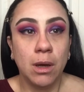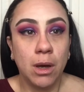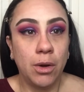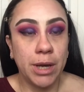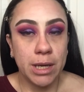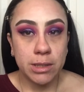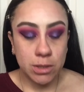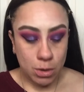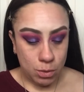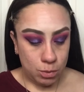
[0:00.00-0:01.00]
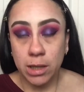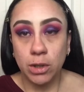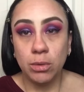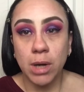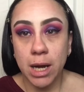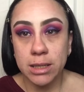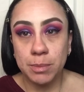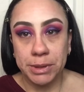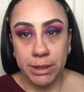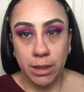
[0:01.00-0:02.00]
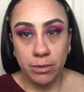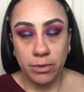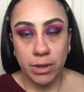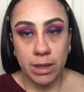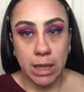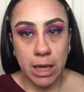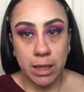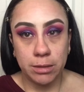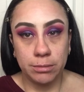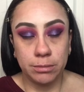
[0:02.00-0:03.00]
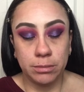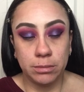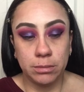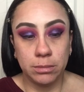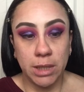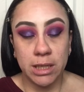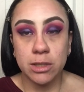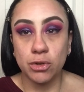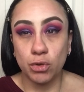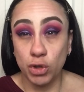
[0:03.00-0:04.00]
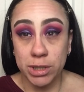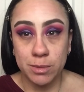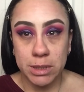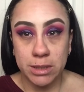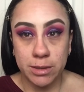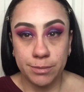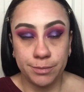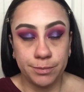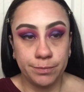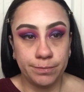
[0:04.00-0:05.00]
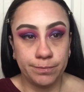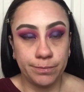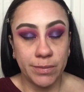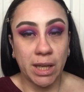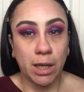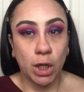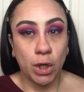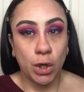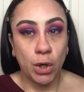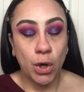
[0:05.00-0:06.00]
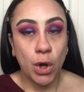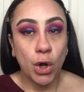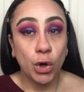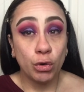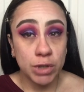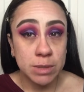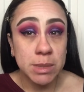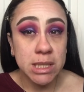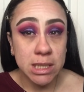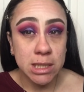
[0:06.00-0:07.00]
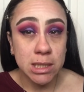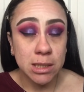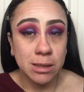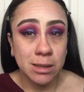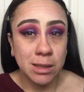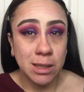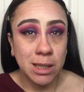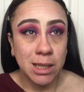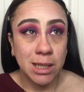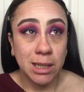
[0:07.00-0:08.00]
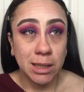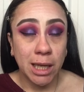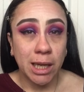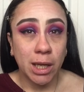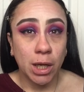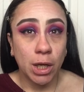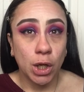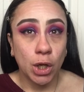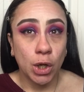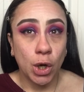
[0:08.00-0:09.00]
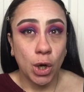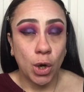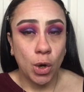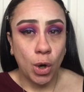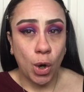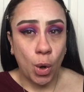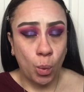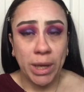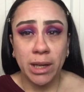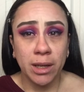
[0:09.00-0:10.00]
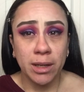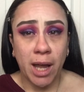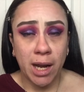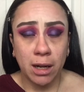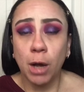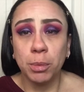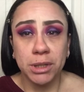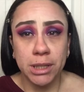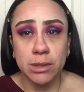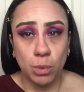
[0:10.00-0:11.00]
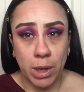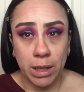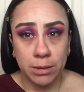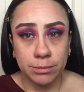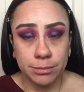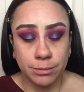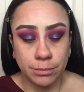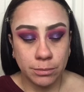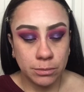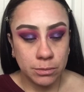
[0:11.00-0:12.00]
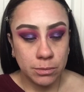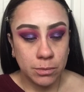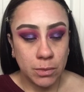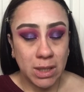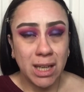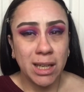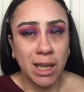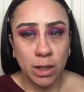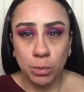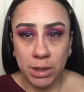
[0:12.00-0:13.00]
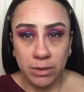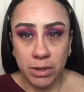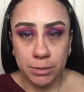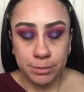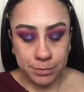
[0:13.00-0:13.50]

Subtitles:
Okay, so can you guys believe that it's Christmas? Like, Christmas is like a week and a couple of days away. Can you believe it?